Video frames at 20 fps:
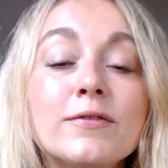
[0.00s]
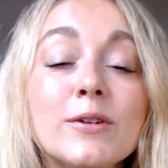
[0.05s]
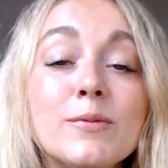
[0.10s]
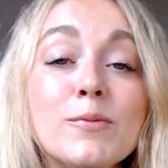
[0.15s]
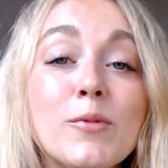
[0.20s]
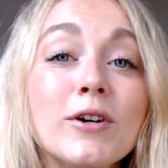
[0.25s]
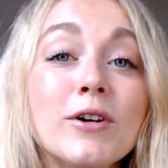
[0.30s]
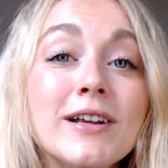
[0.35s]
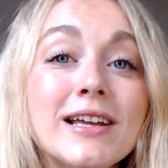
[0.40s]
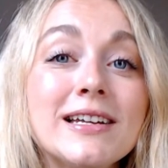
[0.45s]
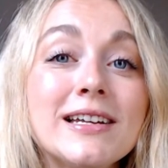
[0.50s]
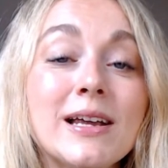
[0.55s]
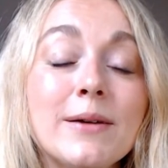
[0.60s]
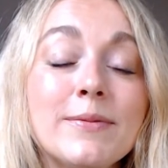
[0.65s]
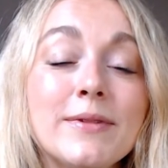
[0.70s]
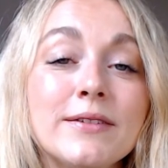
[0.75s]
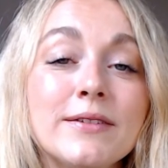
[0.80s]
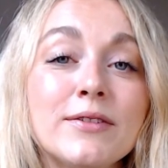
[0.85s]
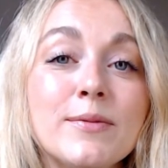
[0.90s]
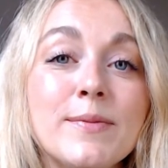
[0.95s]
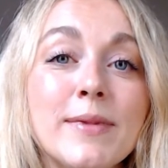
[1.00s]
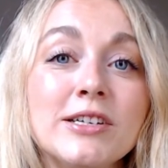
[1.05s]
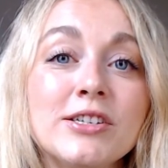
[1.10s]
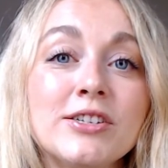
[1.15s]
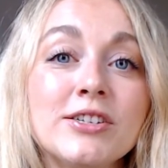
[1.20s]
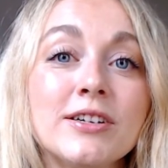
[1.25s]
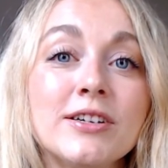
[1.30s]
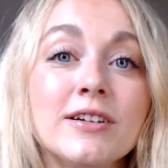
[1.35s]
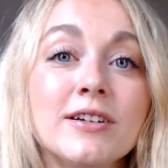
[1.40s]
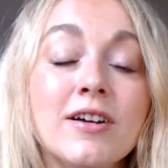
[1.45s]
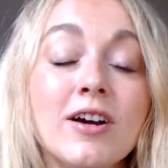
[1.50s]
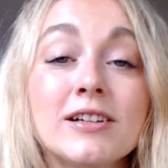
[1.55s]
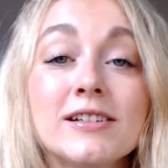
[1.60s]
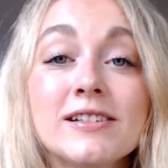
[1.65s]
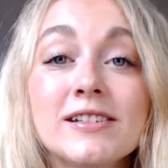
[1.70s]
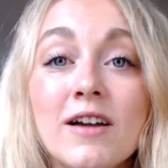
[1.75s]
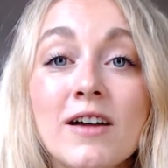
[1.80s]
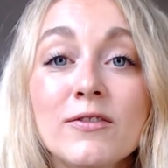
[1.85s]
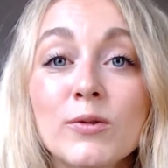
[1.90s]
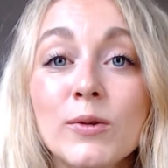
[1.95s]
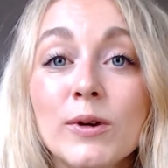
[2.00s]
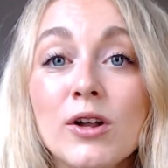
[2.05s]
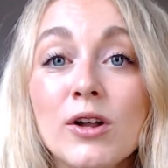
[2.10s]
more in-depth information on software and